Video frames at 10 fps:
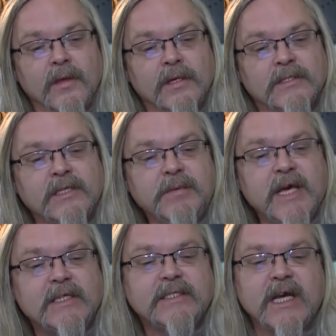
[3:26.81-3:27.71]

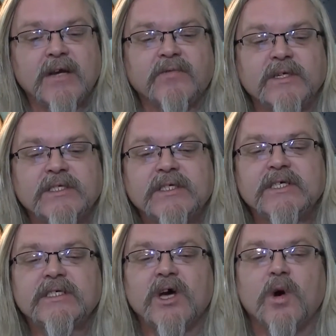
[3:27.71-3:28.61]
CBS San
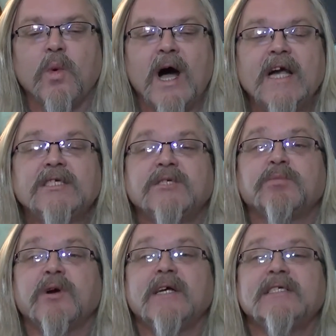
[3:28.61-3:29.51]
Francisco,
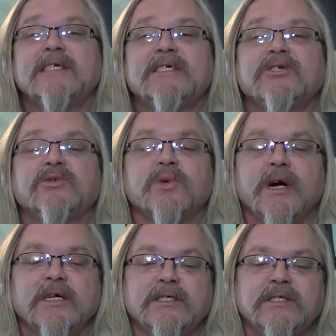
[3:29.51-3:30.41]
widespread
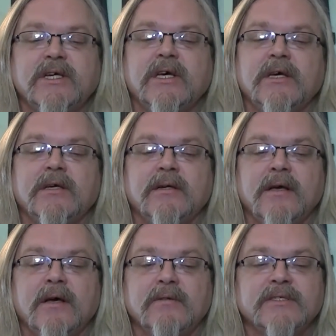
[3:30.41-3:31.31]
distrust
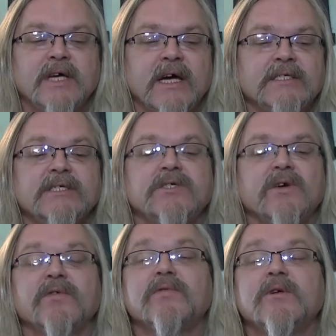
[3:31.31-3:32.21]
of scientists
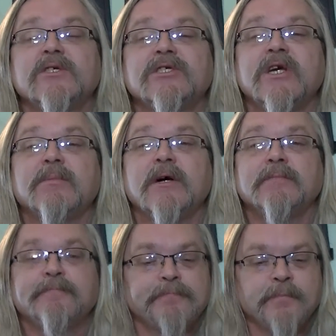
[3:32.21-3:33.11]
over Fukushima.
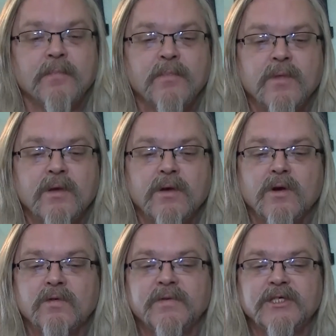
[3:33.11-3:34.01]

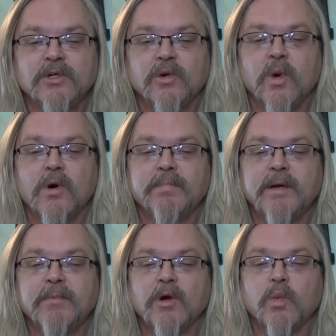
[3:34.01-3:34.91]
Official, quote,
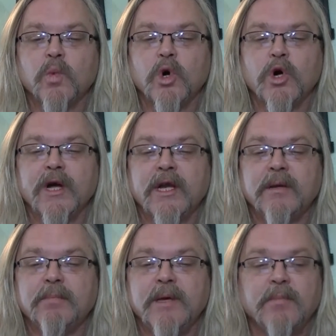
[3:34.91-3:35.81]
people are worried.
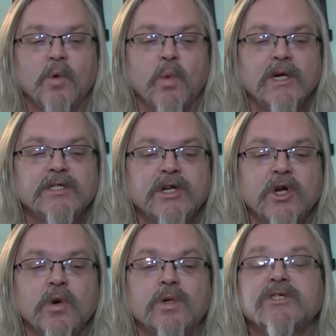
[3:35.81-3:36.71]
People want to
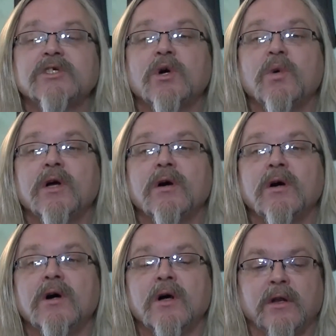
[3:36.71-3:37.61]
know what's going
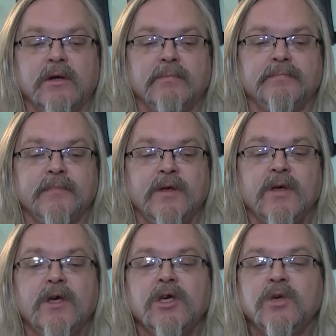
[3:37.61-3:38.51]
on.
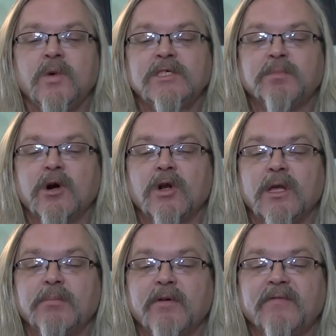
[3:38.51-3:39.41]
U.S.
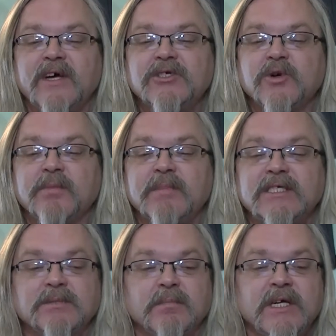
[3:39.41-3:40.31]
Berkeley professor
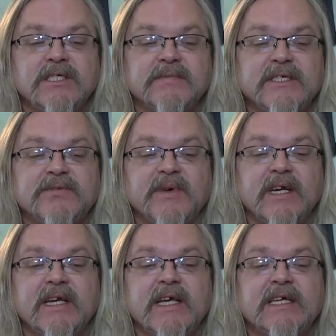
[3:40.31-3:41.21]
admits much of his
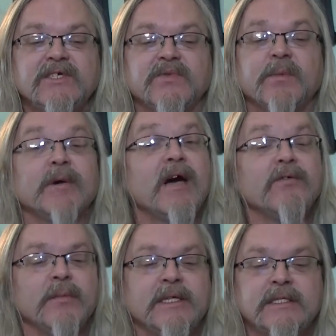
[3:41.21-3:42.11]
funding is from
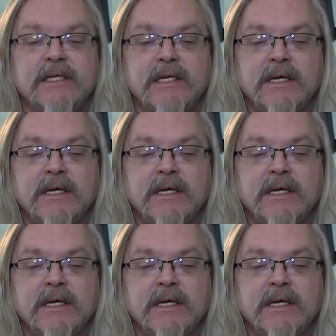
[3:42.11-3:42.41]
government.